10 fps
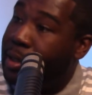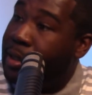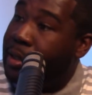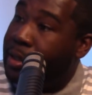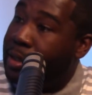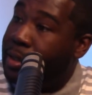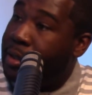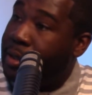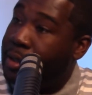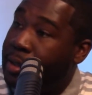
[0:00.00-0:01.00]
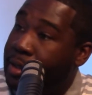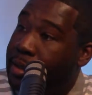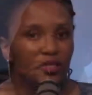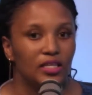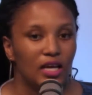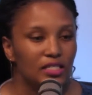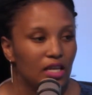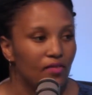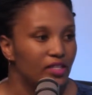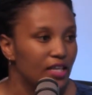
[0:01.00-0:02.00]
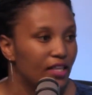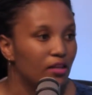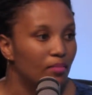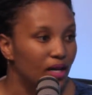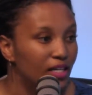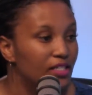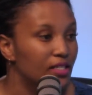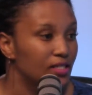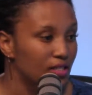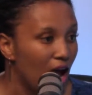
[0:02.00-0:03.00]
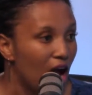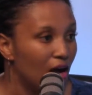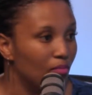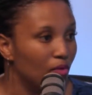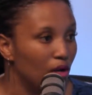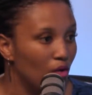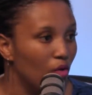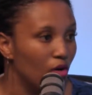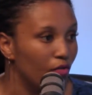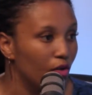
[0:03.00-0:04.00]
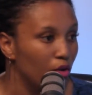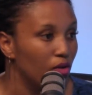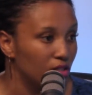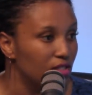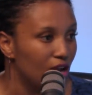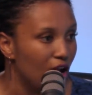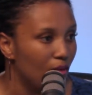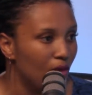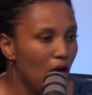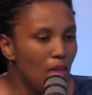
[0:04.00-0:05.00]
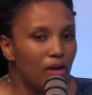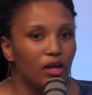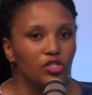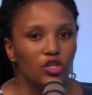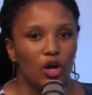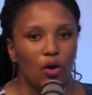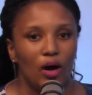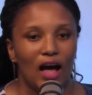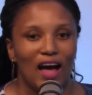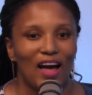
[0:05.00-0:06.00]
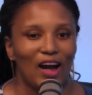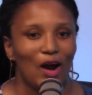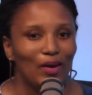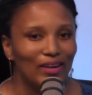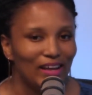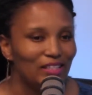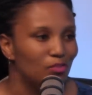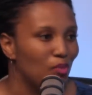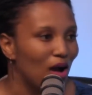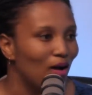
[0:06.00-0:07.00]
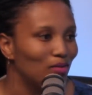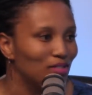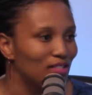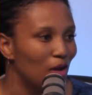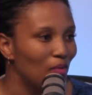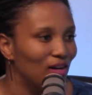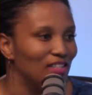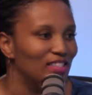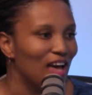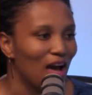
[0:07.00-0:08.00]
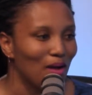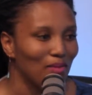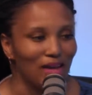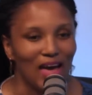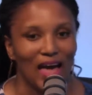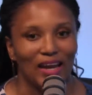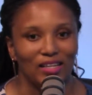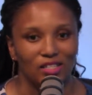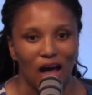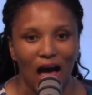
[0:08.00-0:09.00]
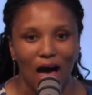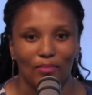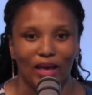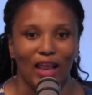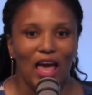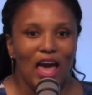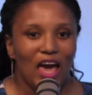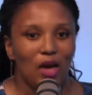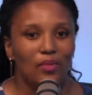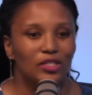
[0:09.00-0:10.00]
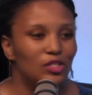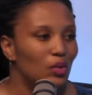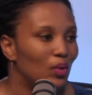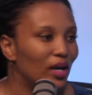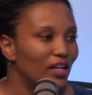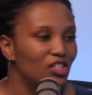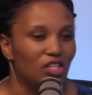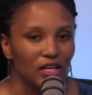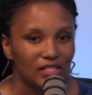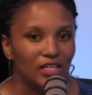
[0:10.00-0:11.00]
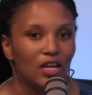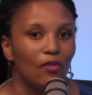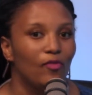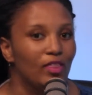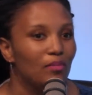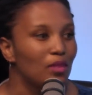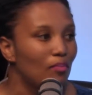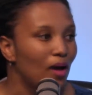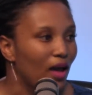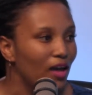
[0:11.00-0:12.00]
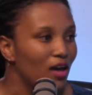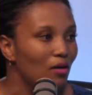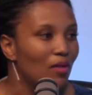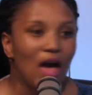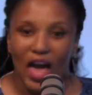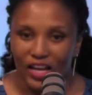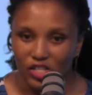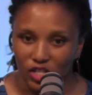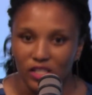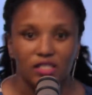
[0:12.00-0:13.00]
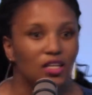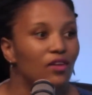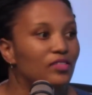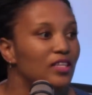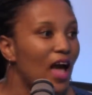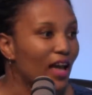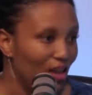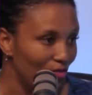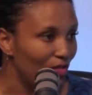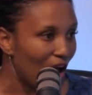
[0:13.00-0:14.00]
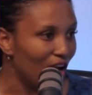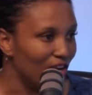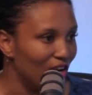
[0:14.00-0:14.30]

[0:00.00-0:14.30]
I mean, and sometimes it doesn't even take the money to stop in order for you to stop. Because, I heard Les Brown say one time he had a job and he was doing just enough for them to pay him and just enough to not get fired.